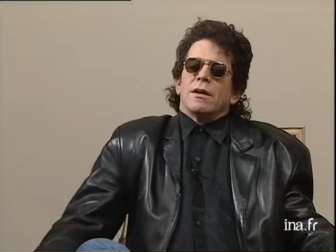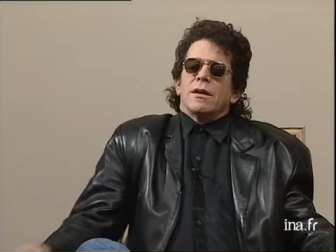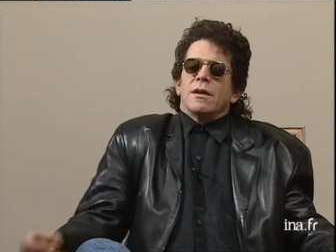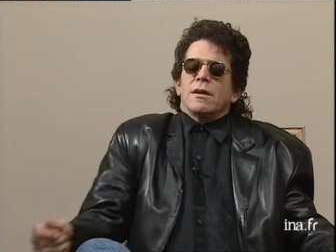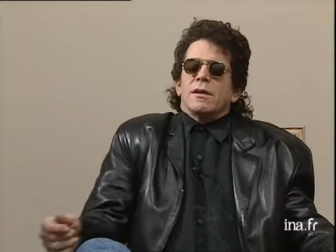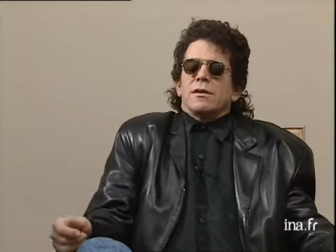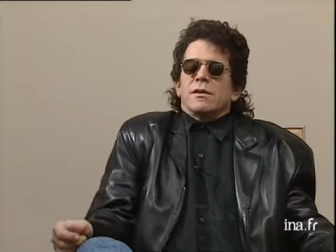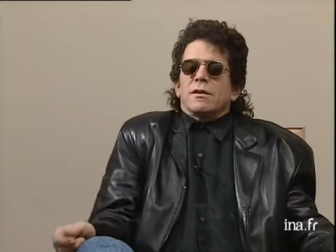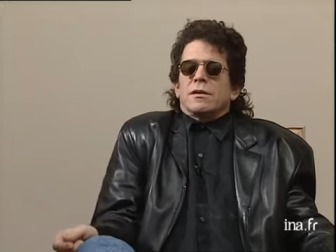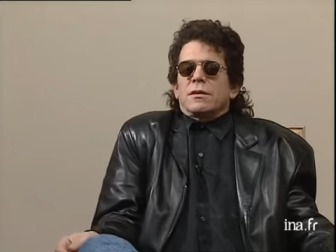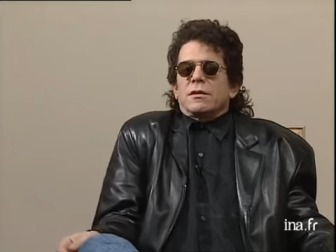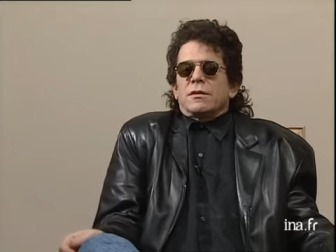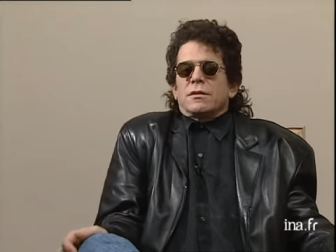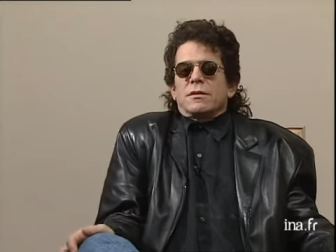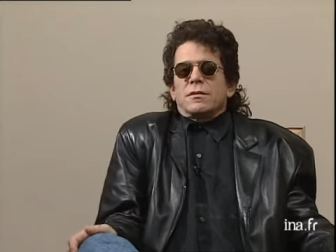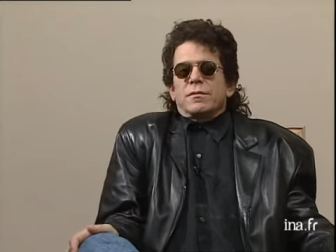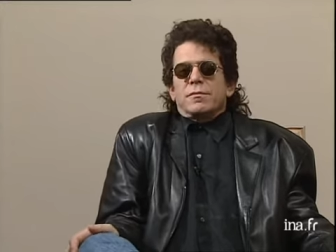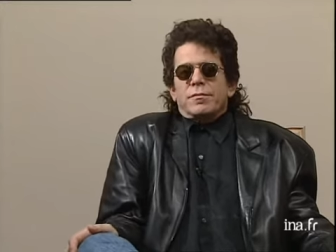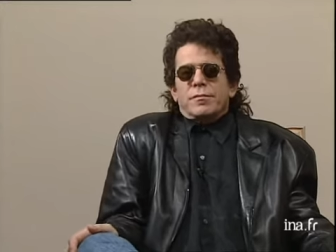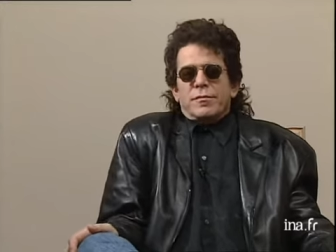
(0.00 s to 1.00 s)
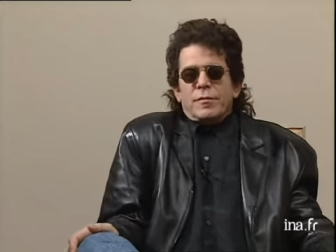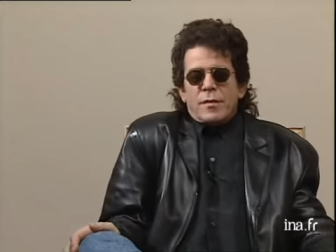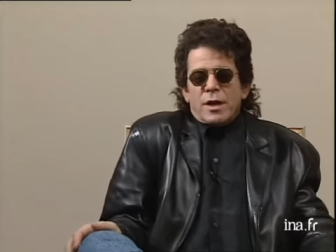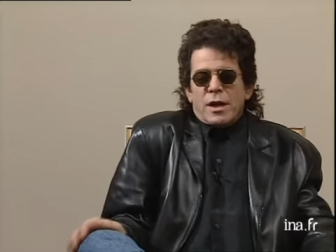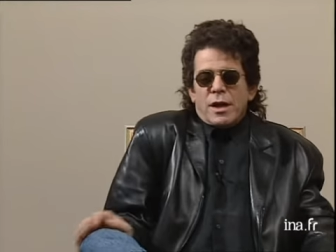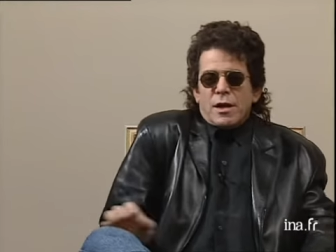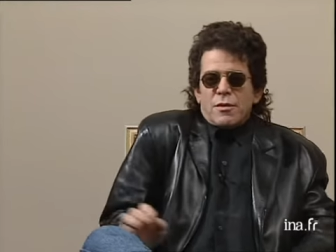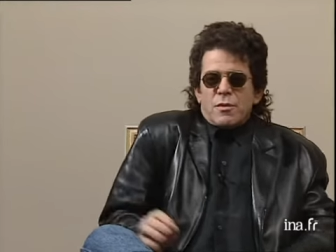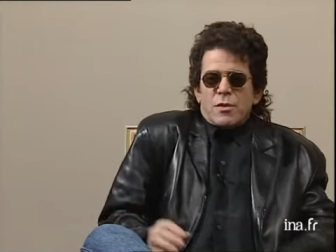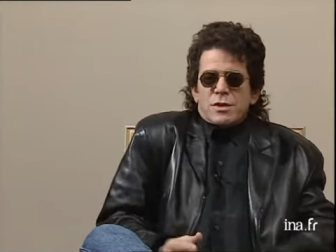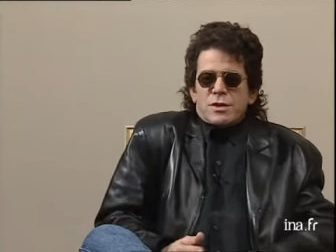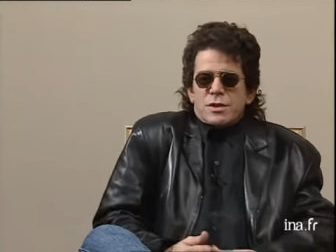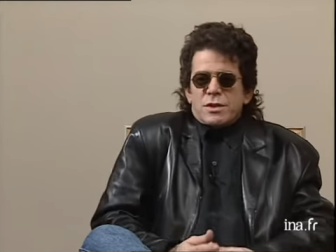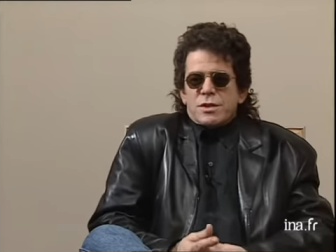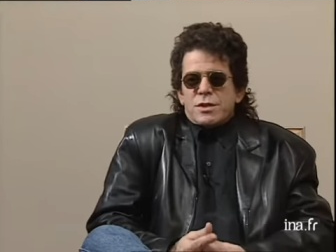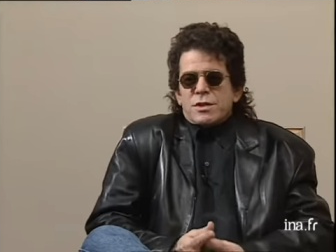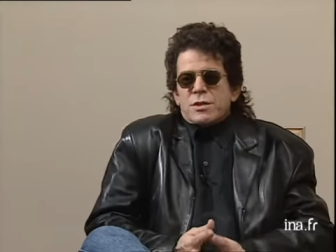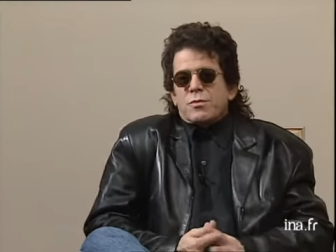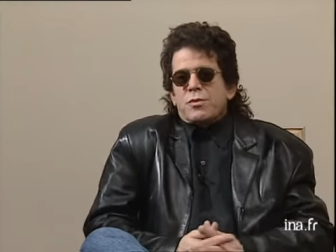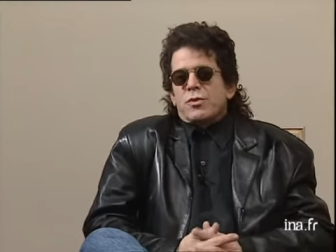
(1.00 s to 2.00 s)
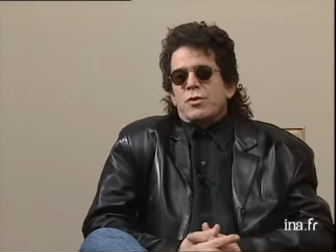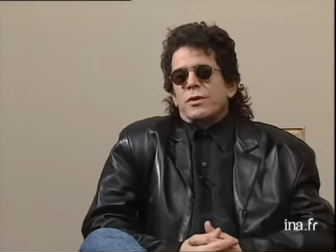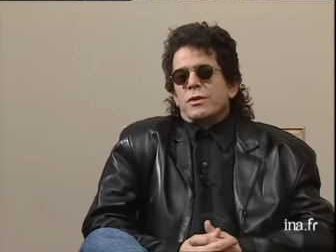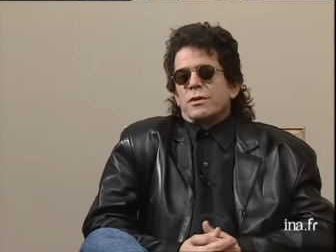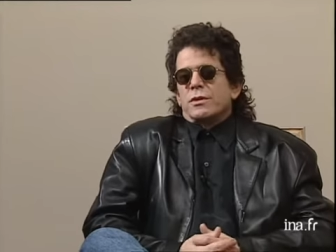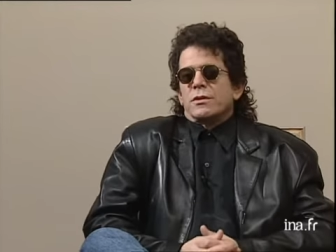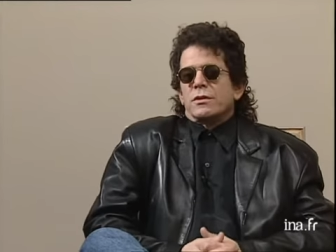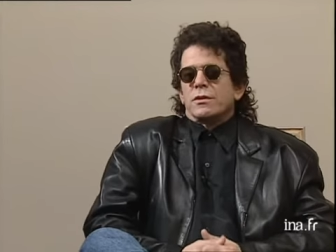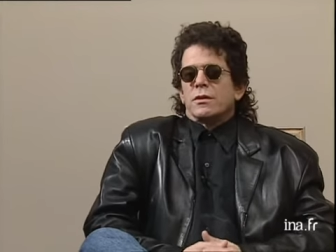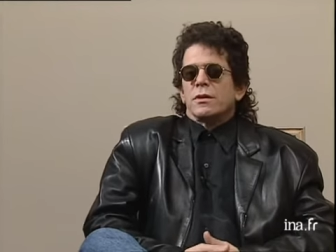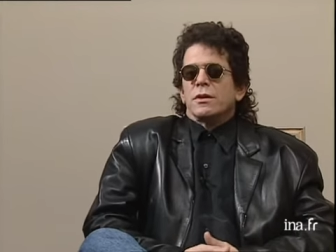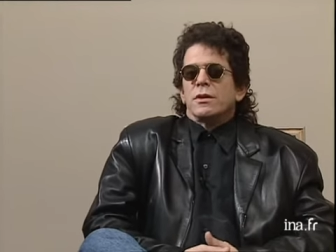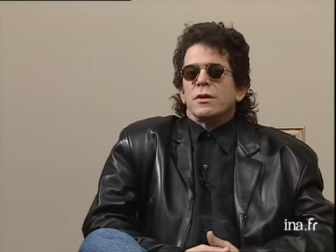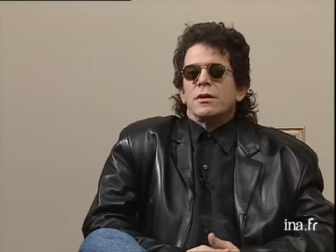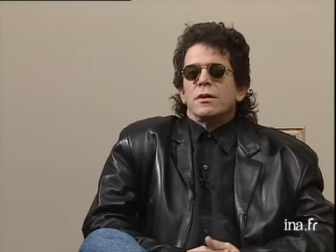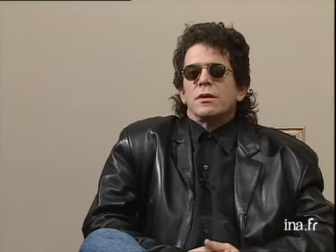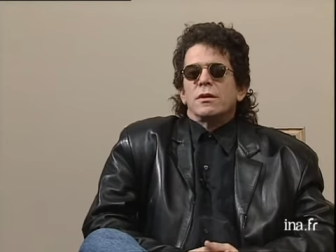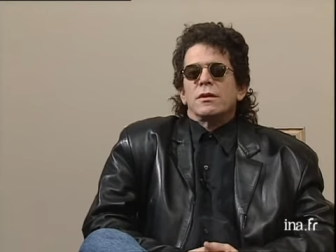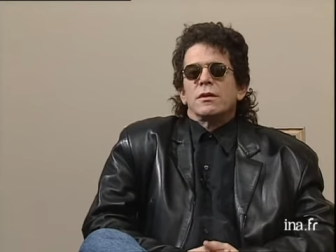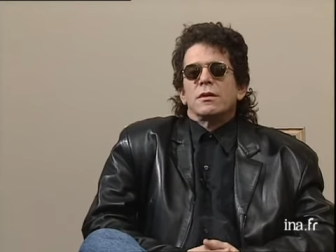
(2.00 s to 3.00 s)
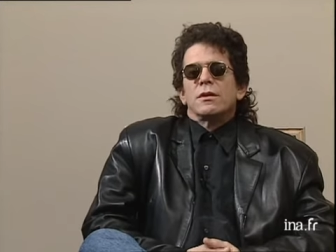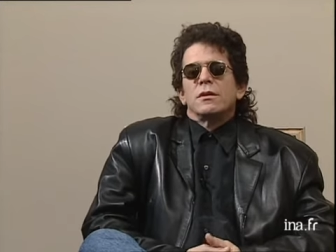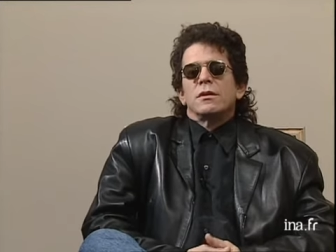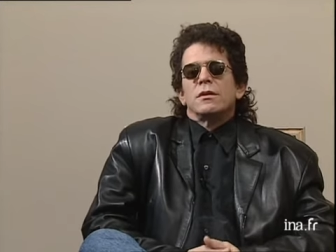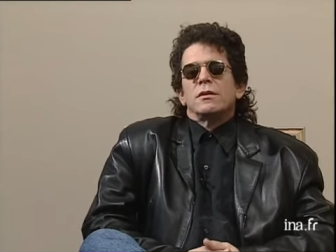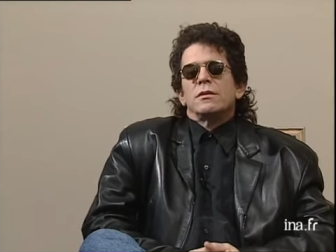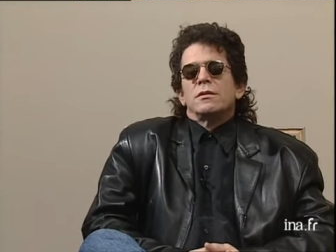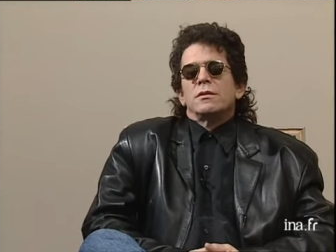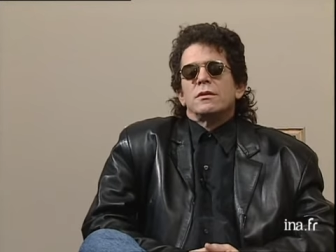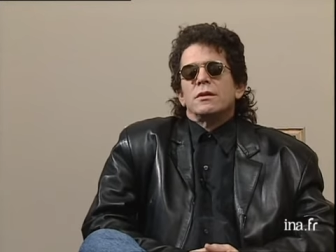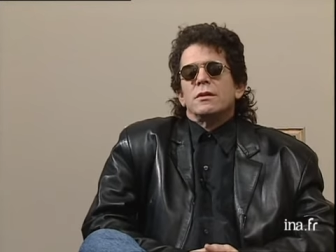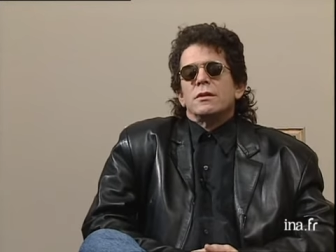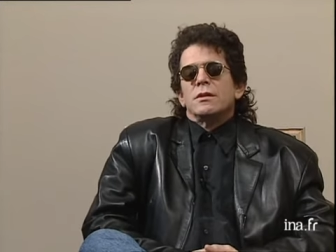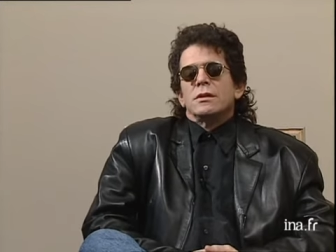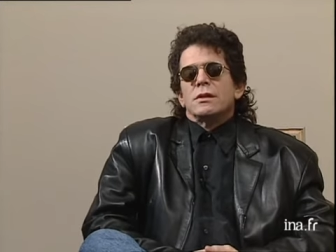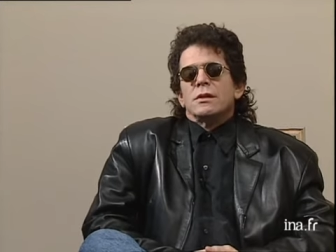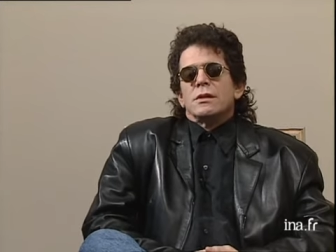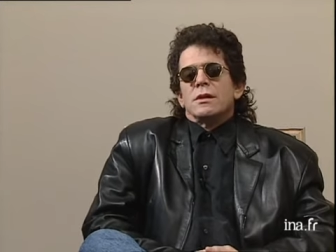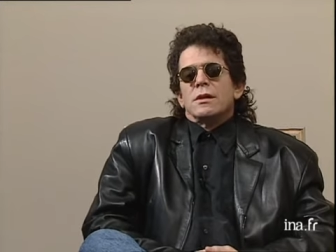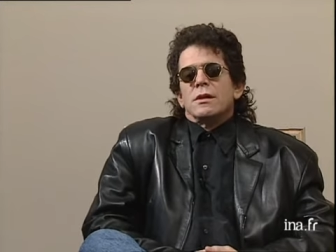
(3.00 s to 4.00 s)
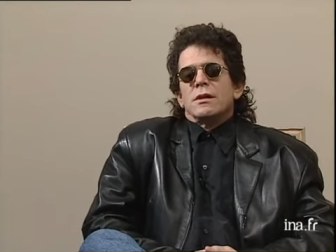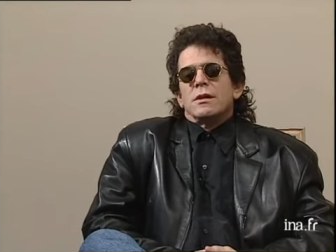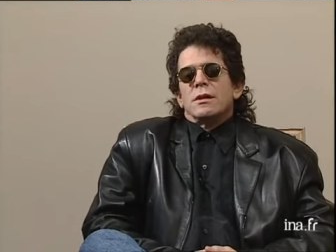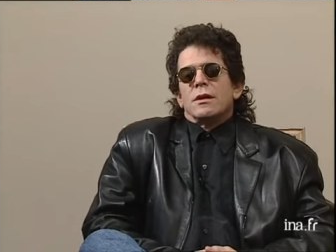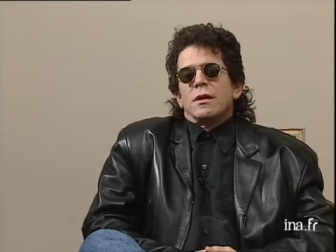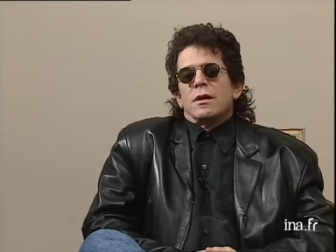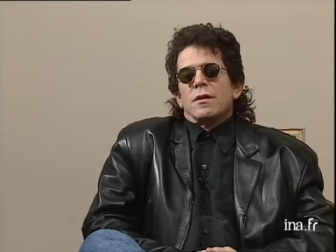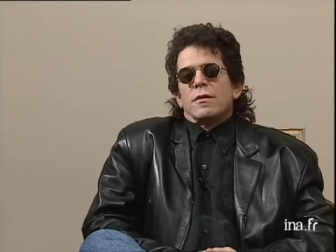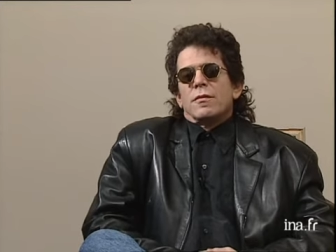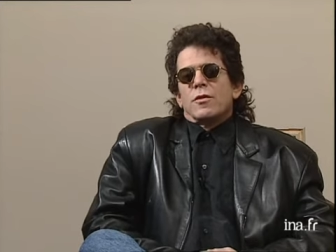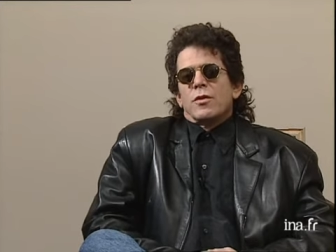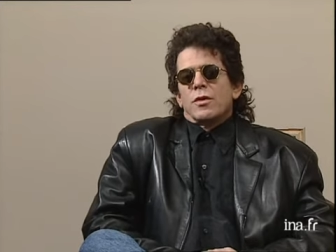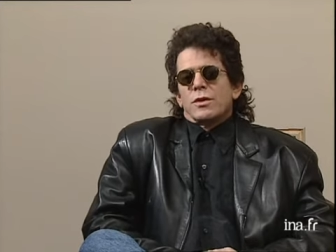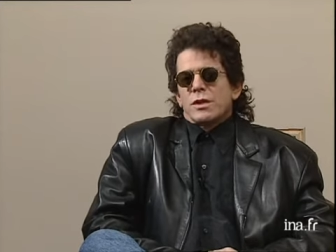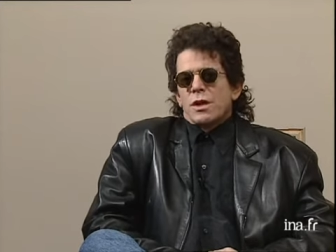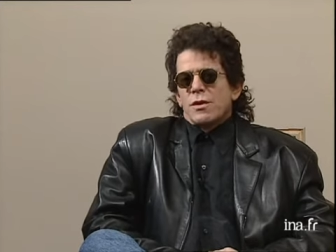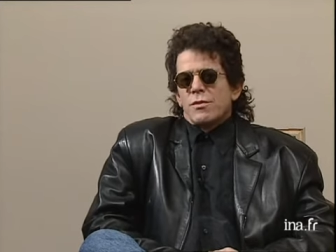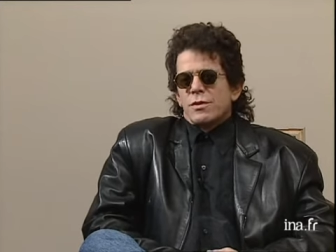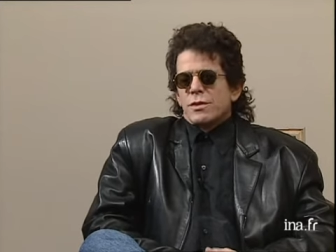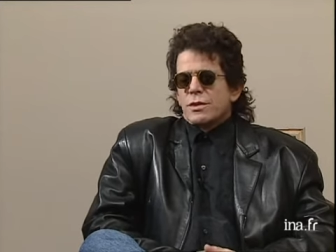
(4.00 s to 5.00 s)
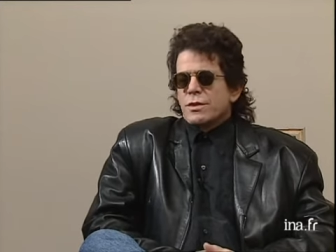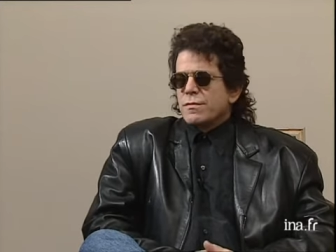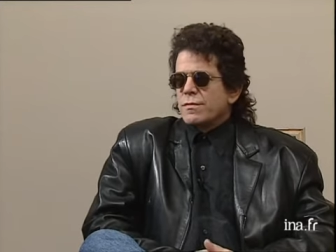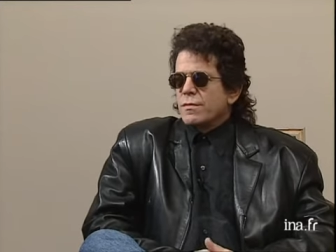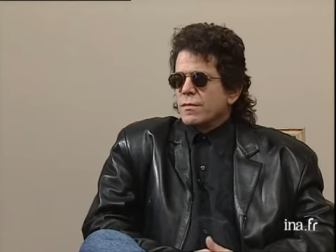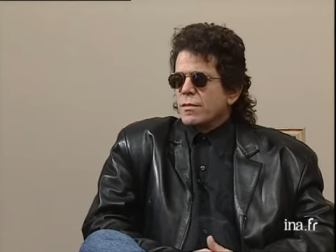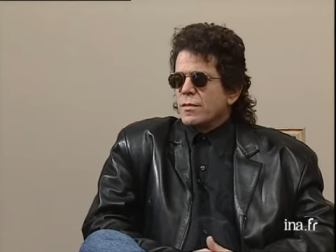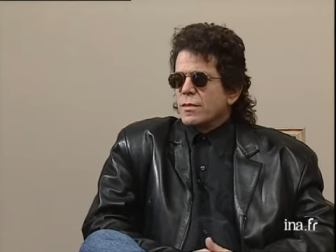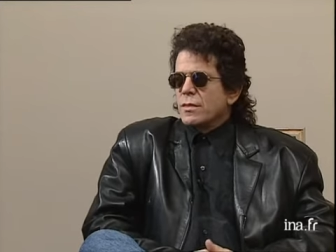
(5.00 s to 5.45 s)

and, uh, and I wasn't disappointed. Uh, of course, I was